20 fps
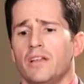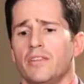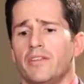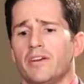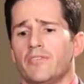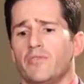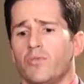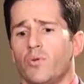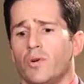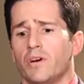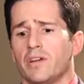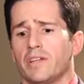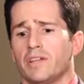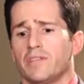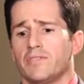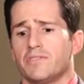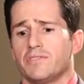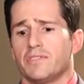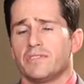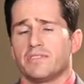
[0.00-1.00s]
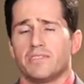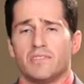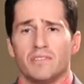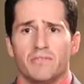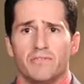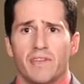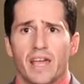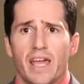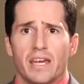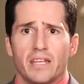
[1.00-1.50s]
Therefore, it gives us an
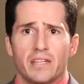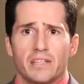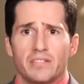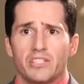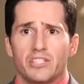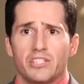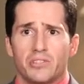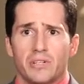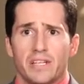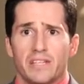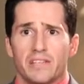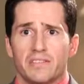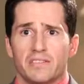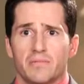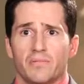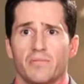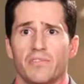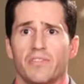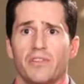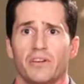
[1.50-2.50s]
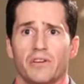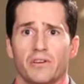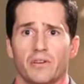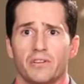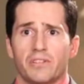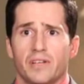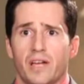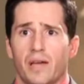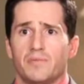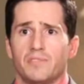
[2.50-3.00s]
advantage in treating some
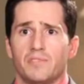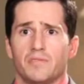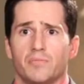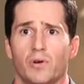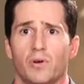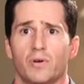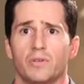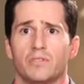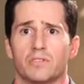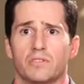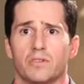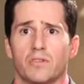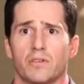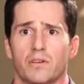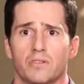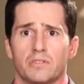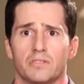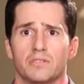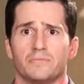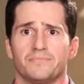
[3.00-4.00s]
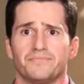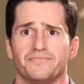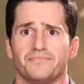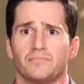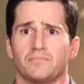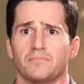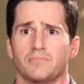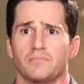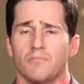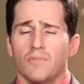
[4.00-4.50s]
thicker types of burn scars
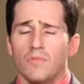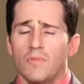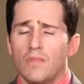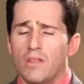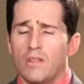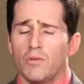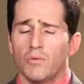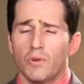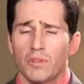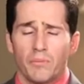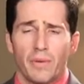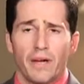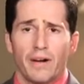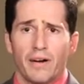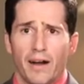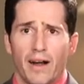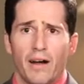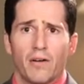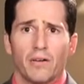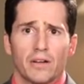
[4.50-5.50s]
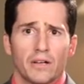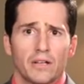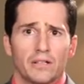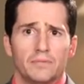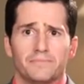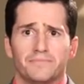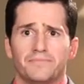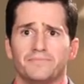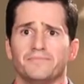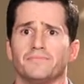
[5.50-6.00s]
with better
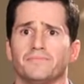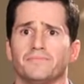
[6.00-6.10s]
outcome.